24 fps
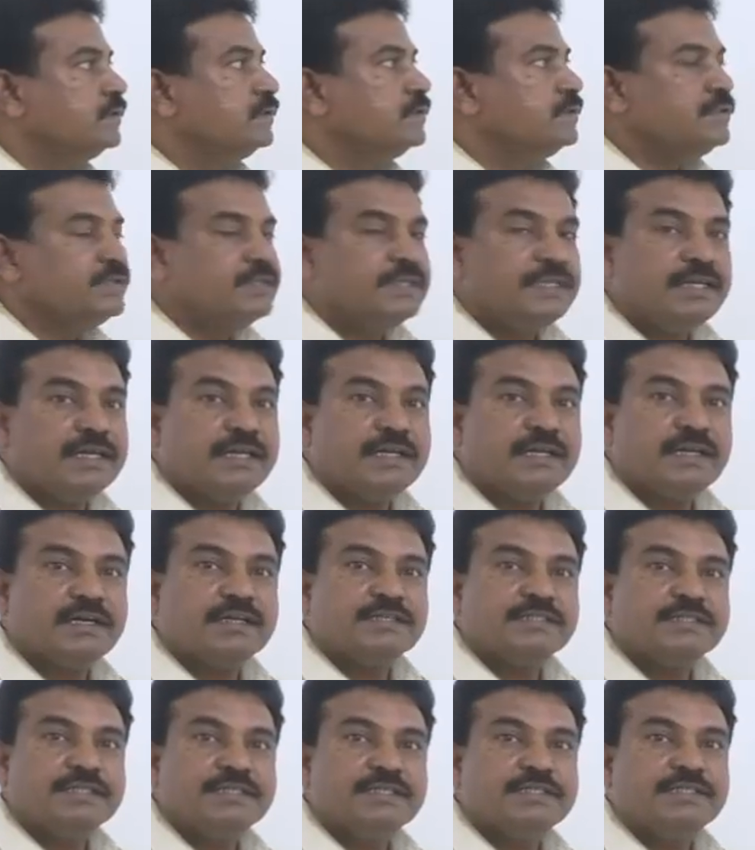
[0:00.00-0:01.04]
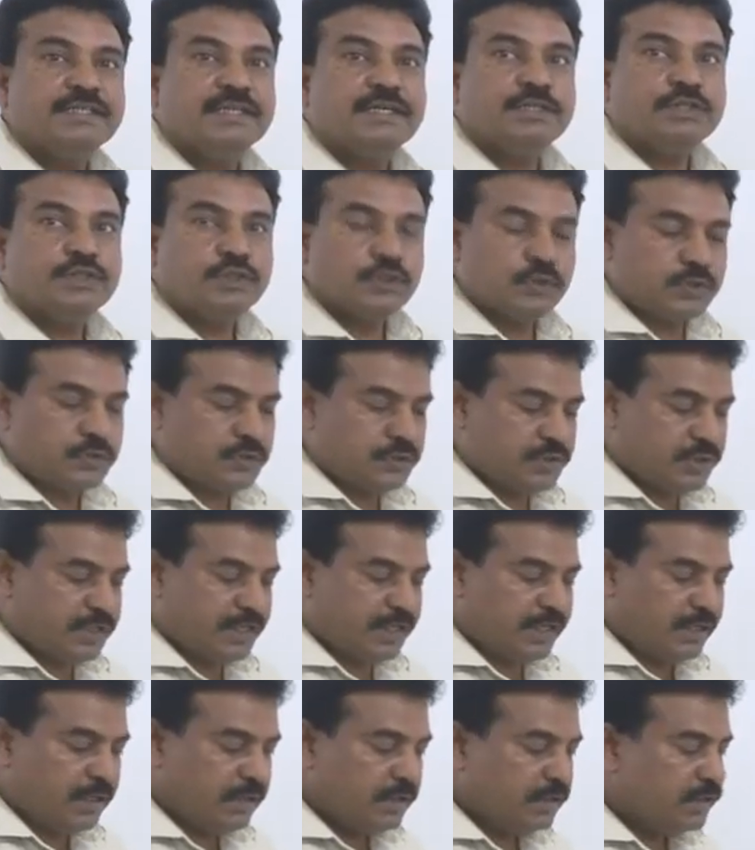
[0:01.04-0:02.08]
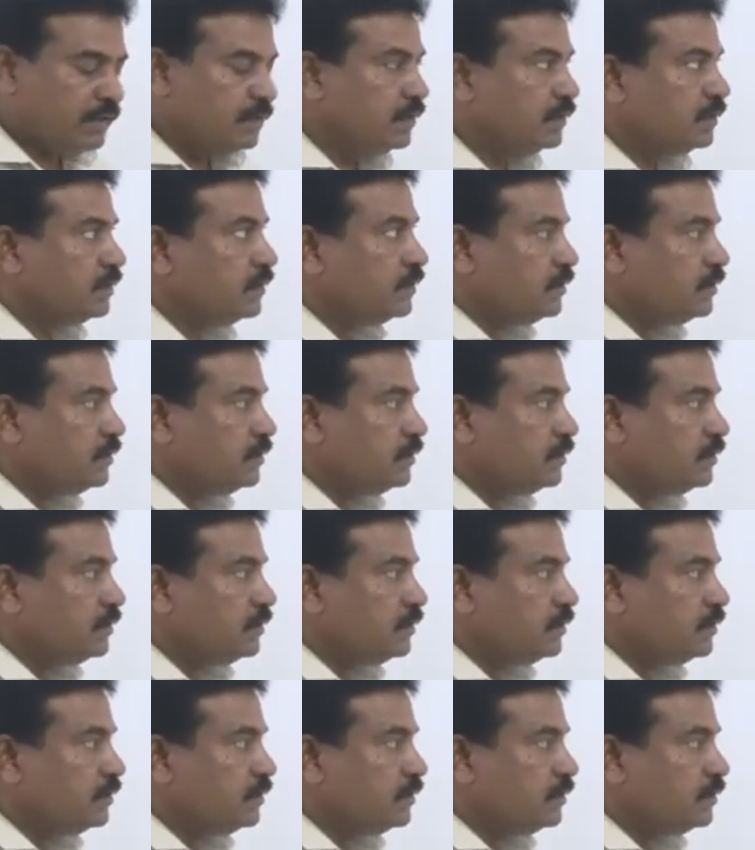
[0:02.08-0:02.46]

Sea grasses and zoostria,